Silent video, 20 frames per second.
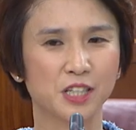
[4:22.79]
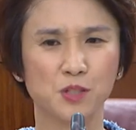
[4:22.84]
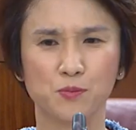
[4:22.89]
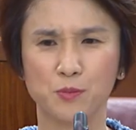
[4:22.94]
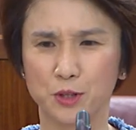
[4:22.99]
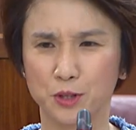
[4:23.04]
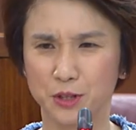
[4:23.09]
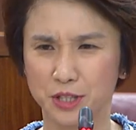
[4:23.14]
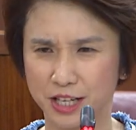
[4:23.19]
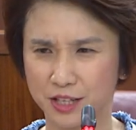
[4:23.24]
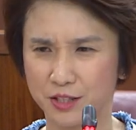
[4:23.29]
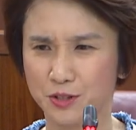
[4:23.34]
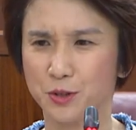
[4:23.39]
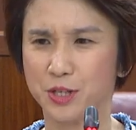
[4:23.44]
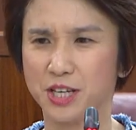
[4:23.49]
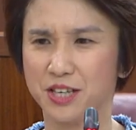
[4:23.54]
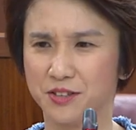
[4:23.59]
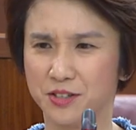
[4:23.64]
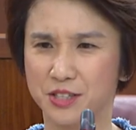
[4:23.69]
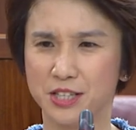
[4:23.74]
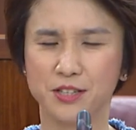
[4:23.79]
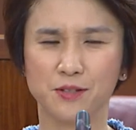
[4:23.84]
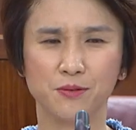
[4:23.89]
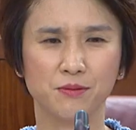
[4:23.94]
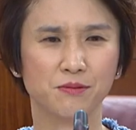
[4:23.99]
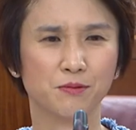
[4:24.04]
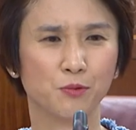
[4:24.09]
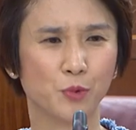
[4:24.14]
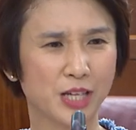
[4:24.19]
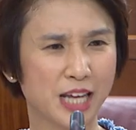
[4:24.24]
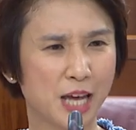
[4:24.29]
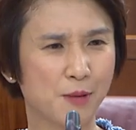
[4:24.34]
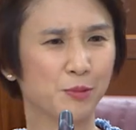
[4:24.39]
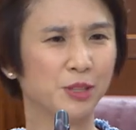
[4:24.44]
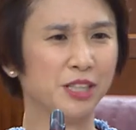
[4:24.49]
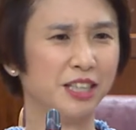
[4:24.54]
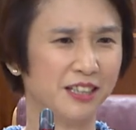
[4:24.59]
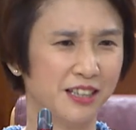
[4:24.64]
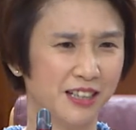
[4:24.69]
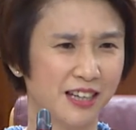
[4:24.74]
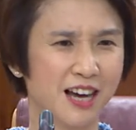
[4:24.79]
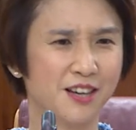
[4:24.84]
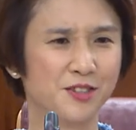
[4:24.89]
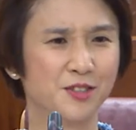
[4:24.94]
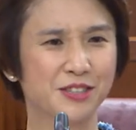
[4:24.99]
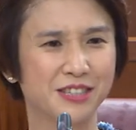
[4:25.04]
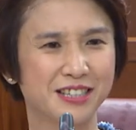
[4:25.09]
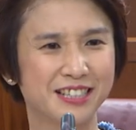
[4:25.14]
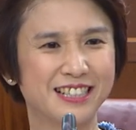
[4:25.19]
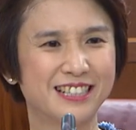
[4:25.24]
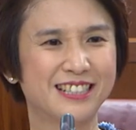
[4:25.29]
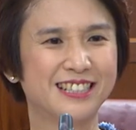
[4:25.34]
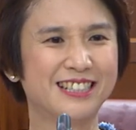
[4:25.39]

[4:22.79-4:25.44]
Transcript: especially as you can see what happened in the last